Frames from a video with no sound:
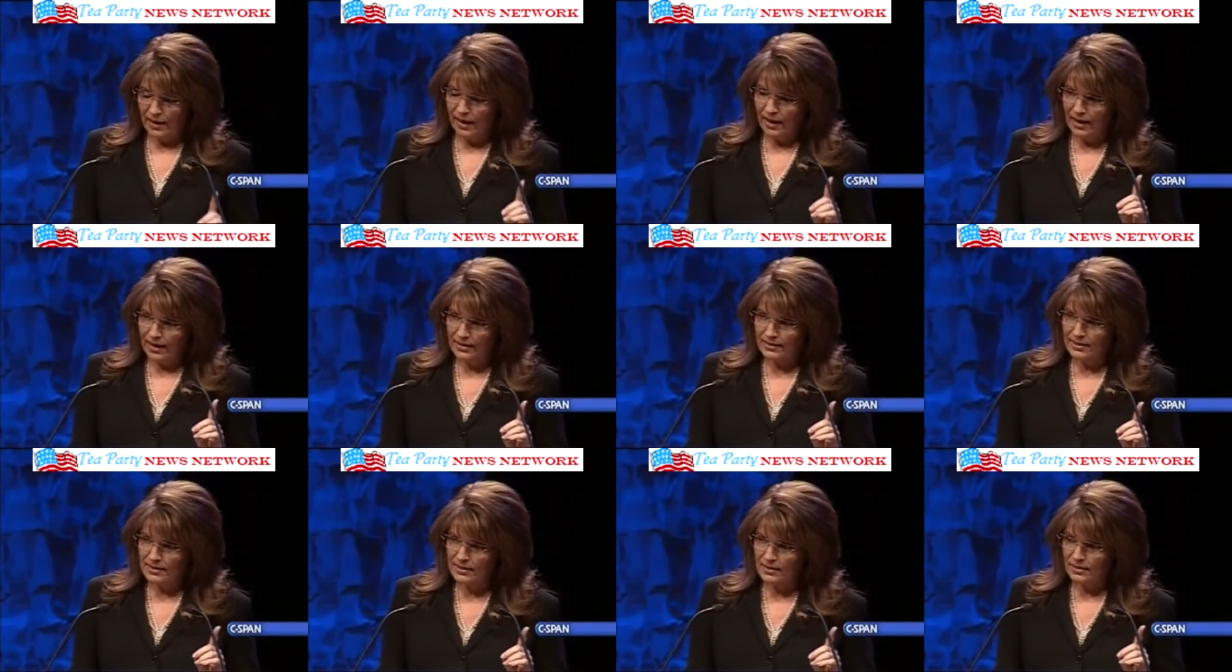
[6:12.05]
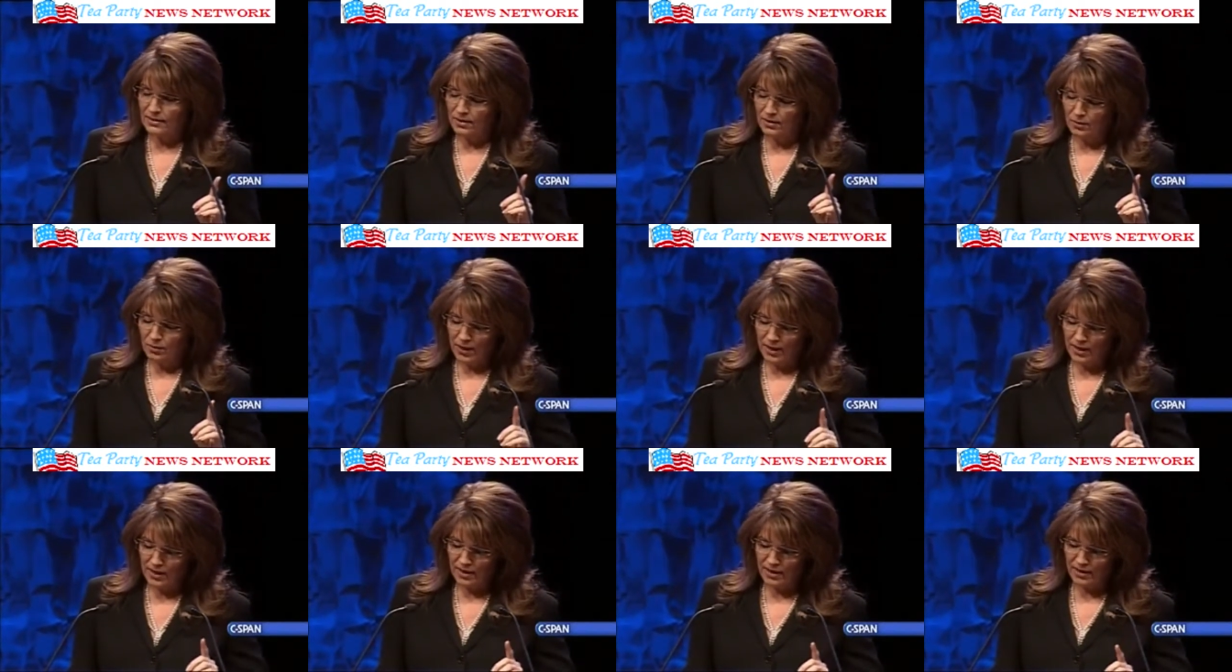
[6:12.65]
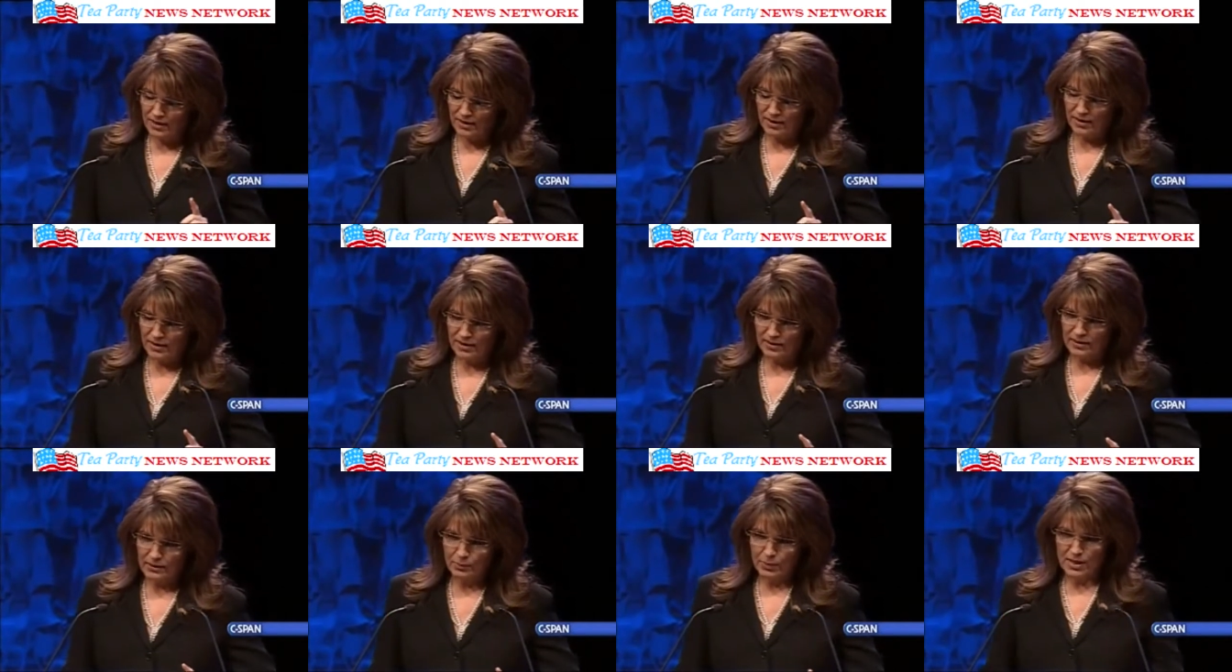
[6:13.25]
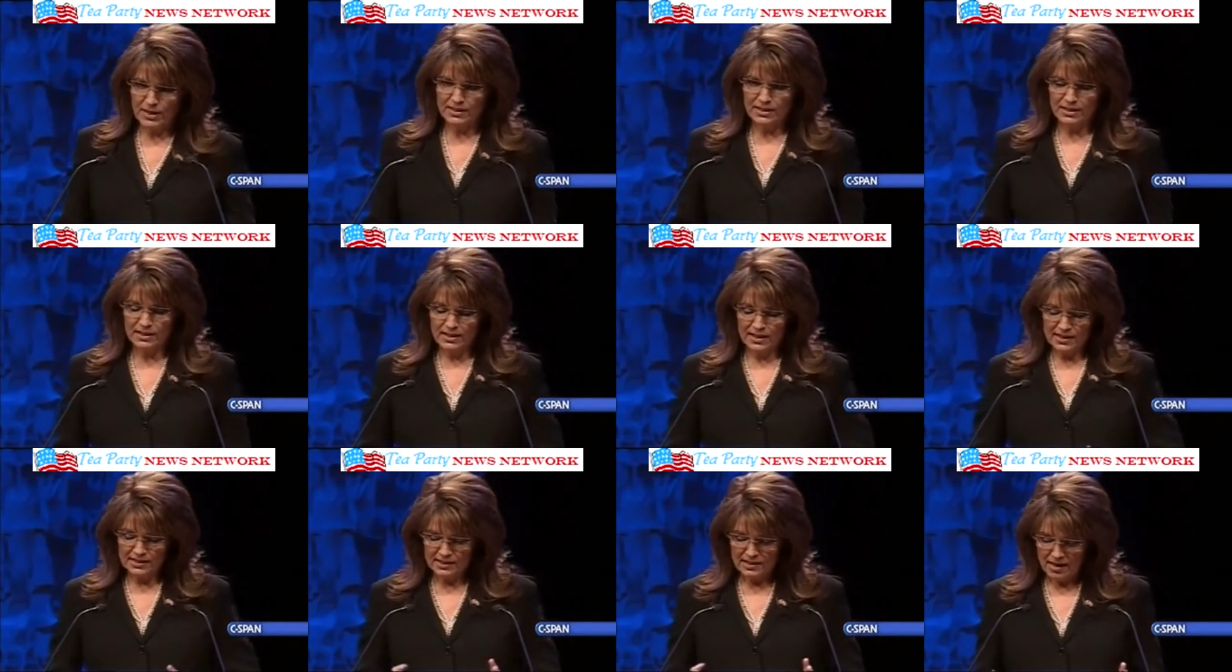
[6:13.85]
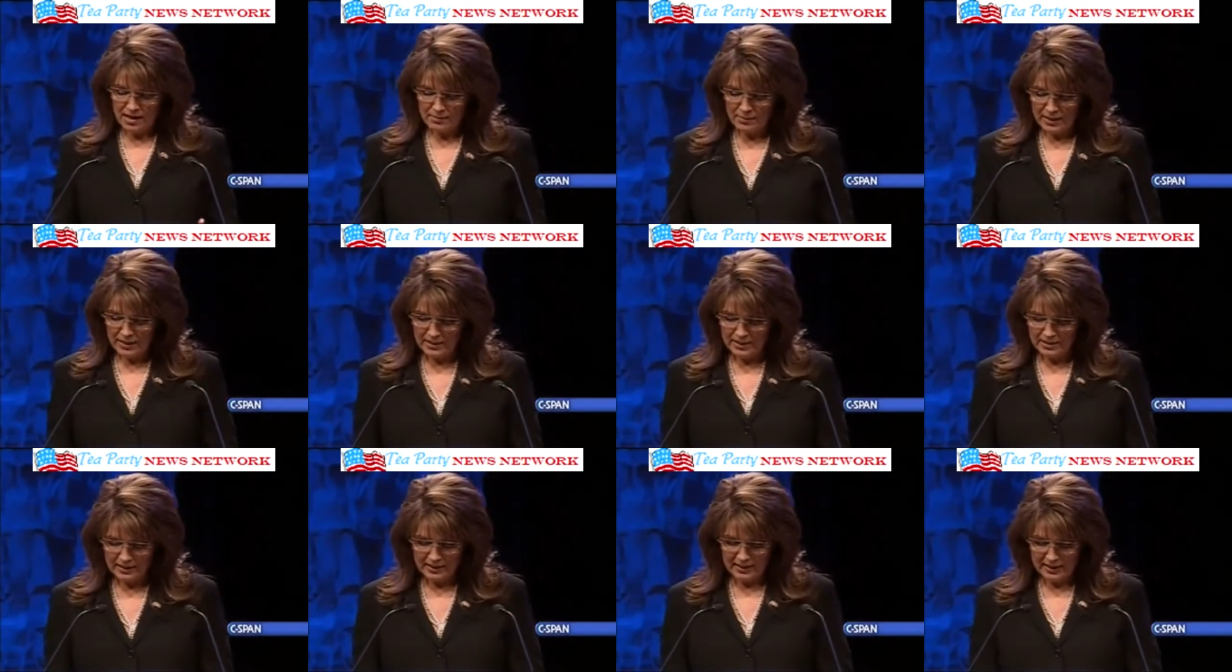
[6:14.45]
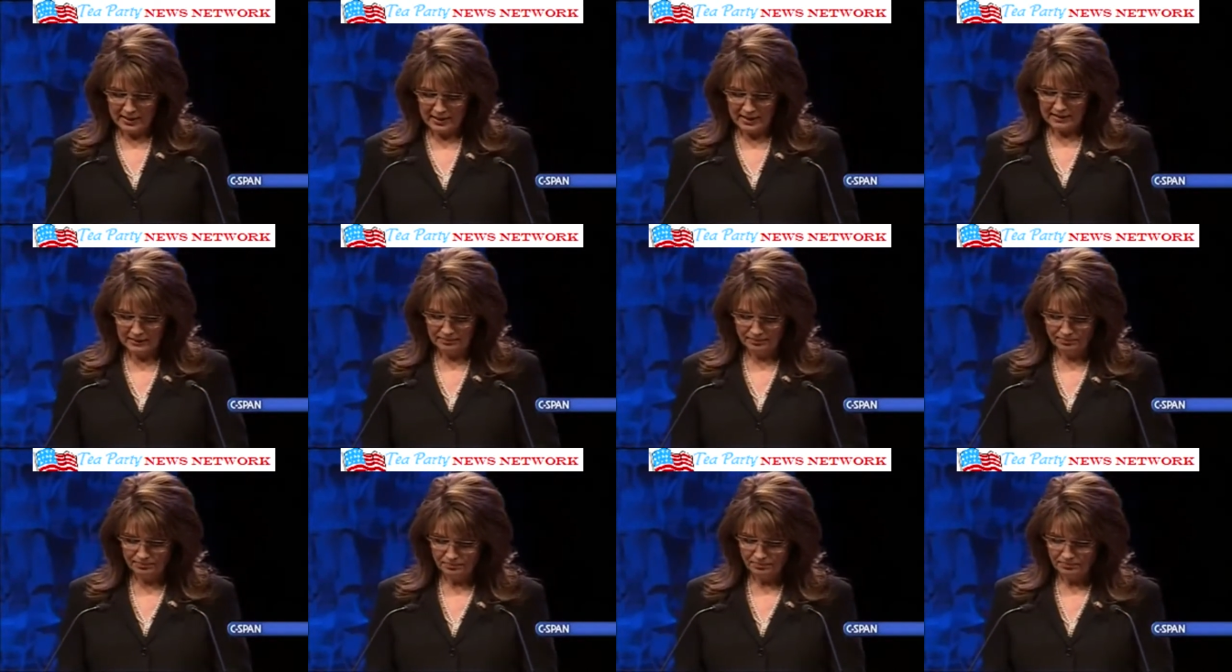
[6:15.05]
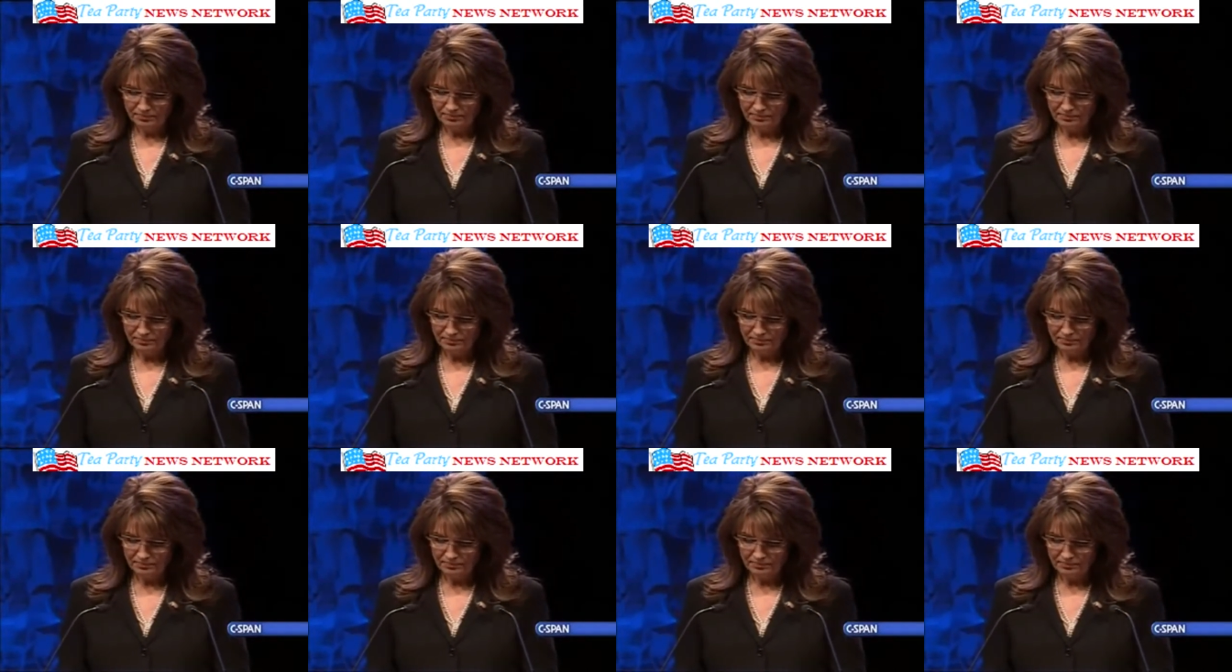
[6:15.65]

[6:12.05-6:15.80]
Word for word: And where the president has not been clear,